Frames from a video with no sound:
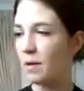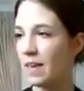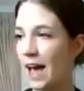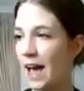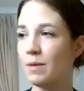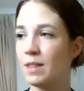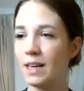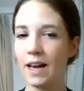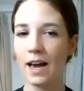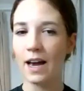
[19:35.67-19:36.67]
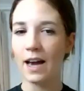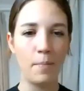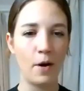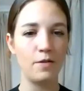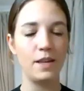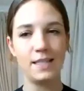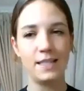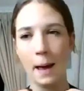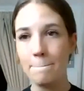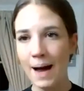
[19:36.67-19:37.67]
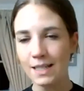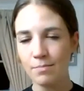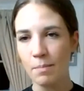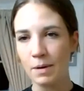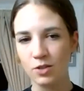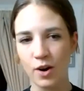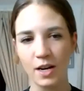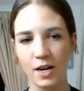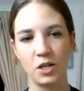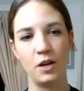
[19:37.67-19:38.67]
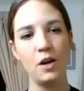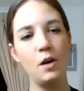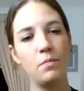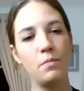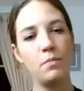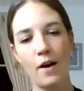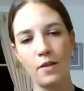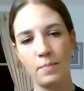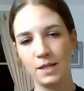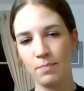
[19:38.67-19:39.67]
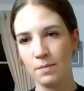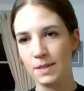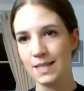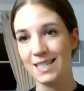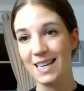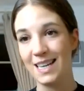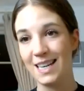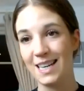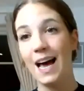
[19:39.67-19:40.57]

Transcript: the aim of the game for both is to get maximum extraction, but without the bitter pips and seeds.